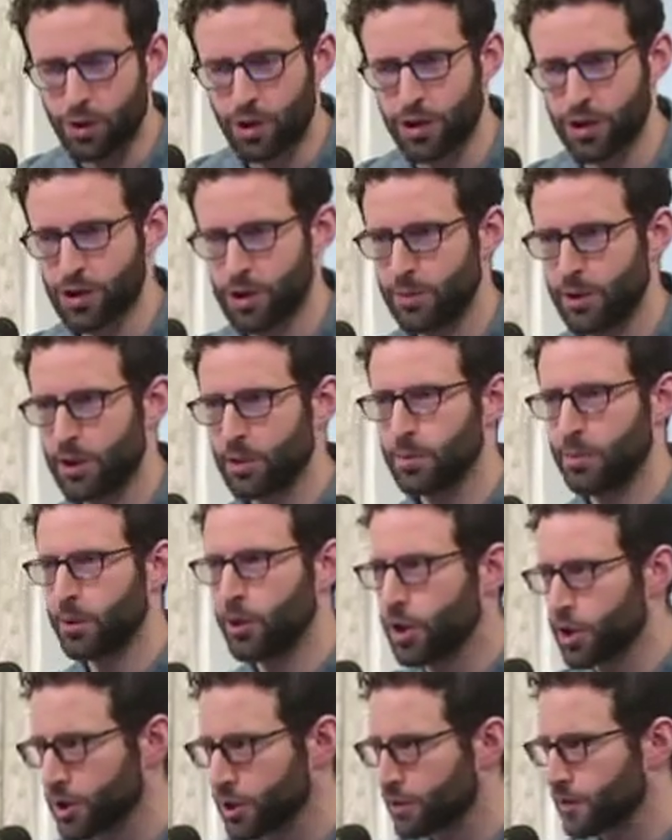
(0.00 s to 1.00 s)
workers are being
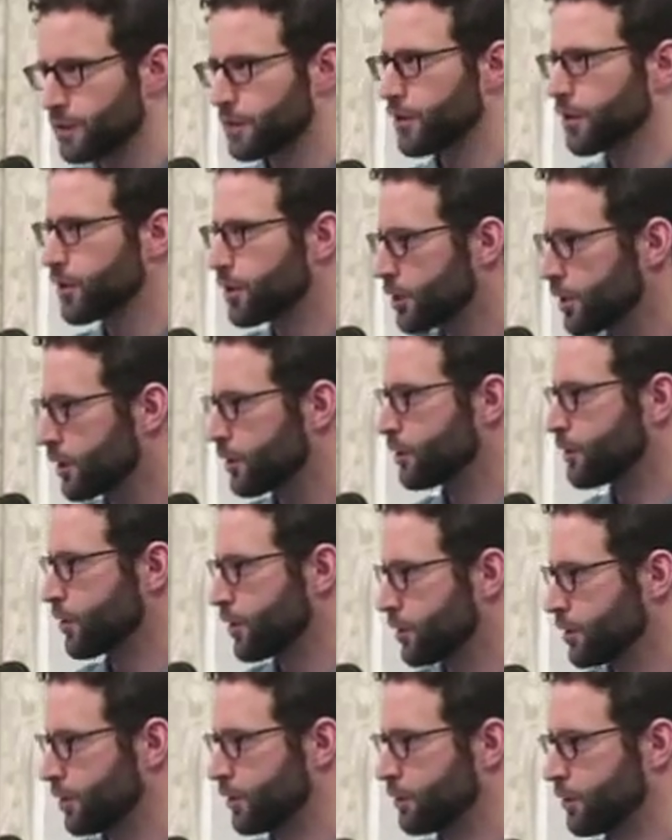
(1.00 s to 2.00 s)
pushed further and
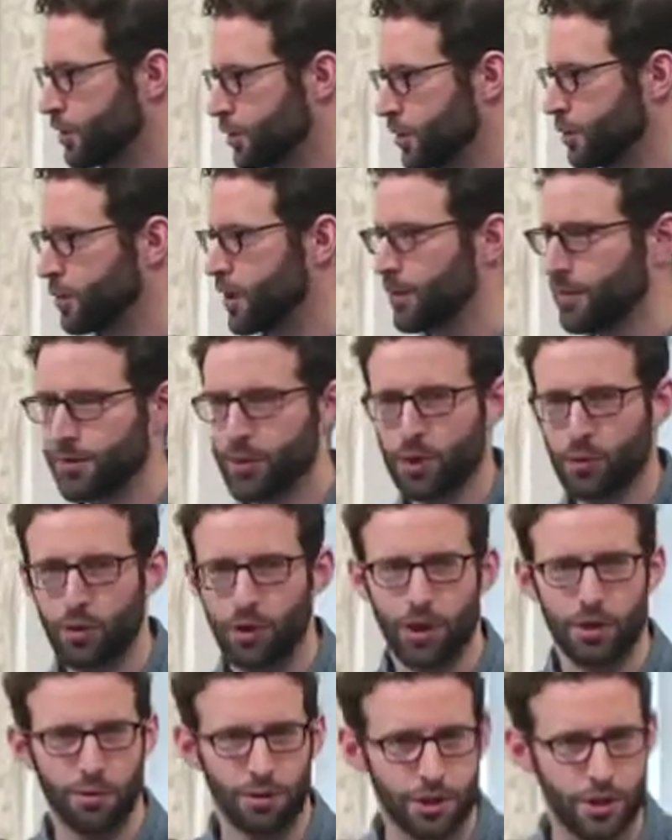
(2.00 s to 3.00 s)
further and further away from their work,